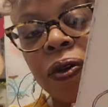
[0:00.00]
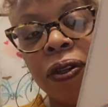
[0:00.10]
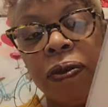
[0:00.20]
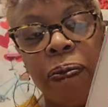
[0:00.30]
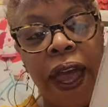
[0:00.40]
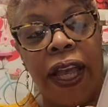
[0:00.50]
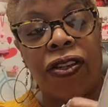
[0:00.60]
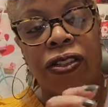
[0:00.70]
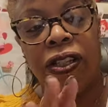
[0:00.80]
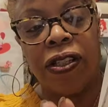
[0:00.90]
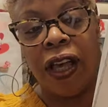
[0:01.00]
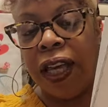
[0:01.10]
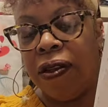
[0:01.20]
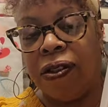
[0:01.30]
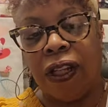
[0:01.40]
or the patience. I
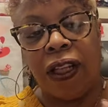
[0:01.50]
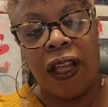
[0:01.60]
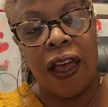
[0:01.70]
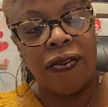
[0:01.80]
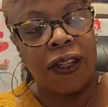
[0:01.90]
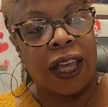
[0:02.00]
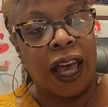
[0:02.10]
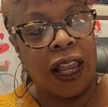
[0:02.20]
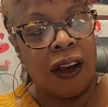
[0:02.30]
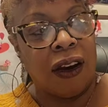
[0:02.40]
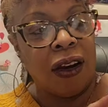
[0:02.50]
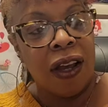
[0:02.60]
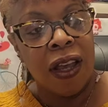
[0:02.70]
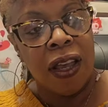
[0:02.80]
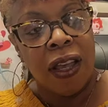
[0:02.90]
used to love to color.
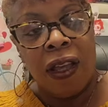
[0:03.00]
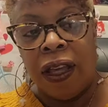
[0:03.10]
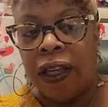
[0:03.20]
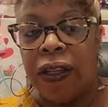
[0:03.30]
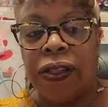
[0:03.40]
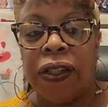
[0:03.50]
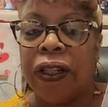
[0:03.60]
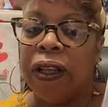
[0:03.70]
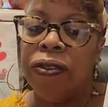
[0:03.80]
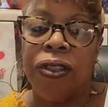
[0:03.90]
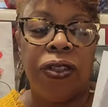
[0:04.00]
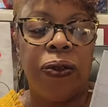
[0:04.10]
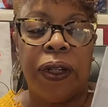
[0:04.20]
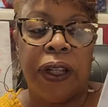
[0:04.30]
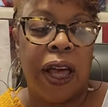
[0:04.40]
I used to love to do
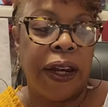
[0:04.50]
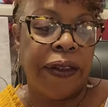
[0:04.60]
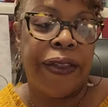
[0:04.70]
a lot of